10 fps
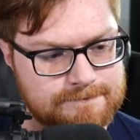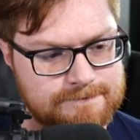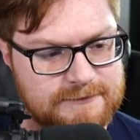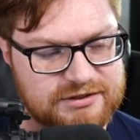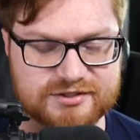
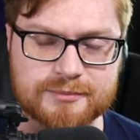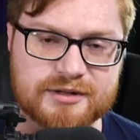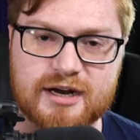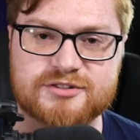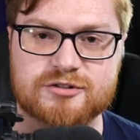It's
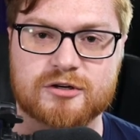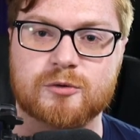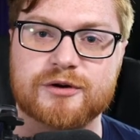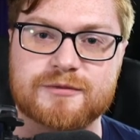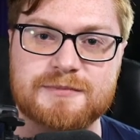something that I struggle
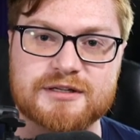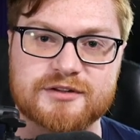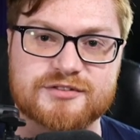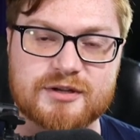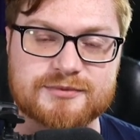with
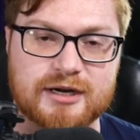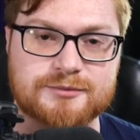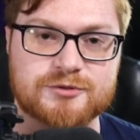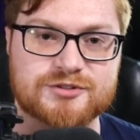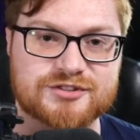because
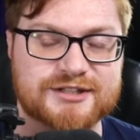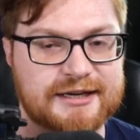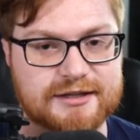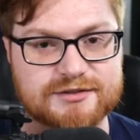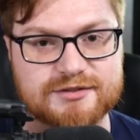sometimes you just
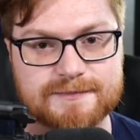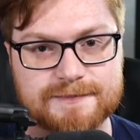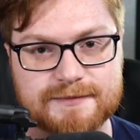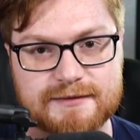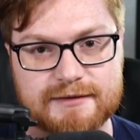can't.
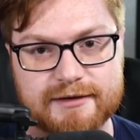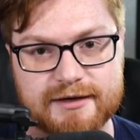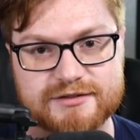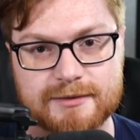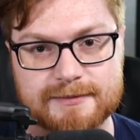
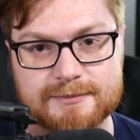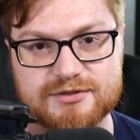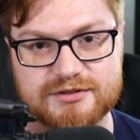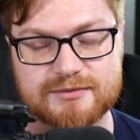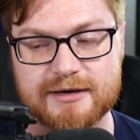And sometimes
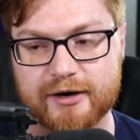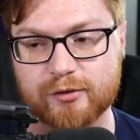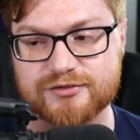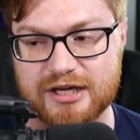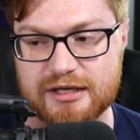it's a matter
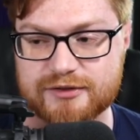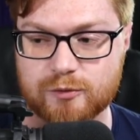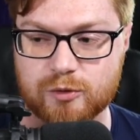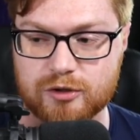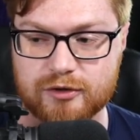of telling the
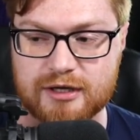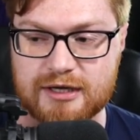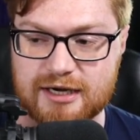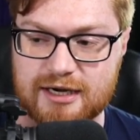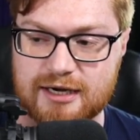world,
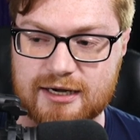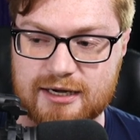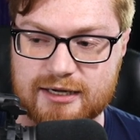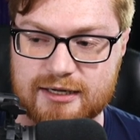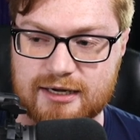
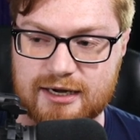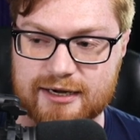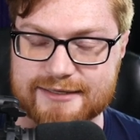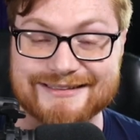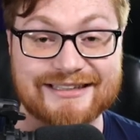
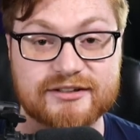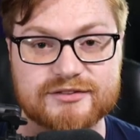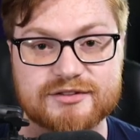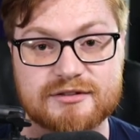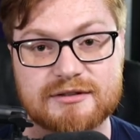I
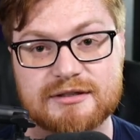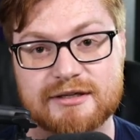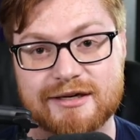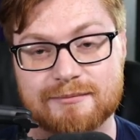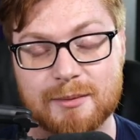can't.
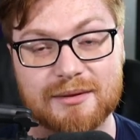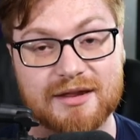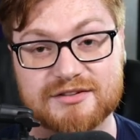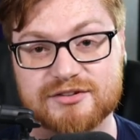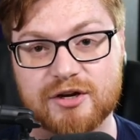Maybe
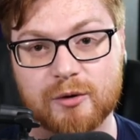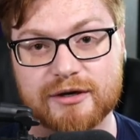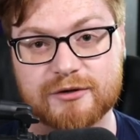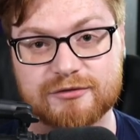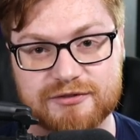that's
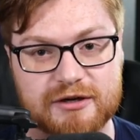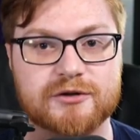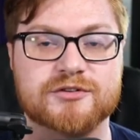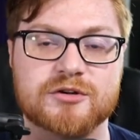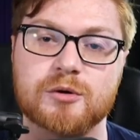knowing your
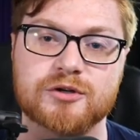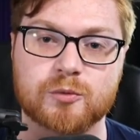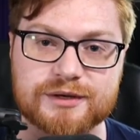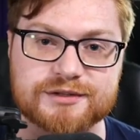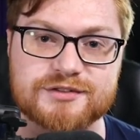failures, knowing your
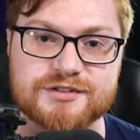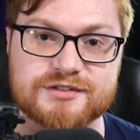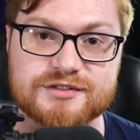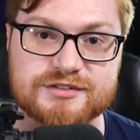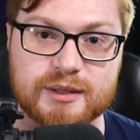
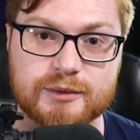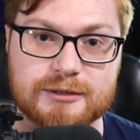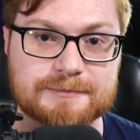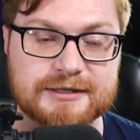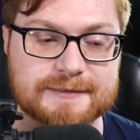weaknesses, etc. But,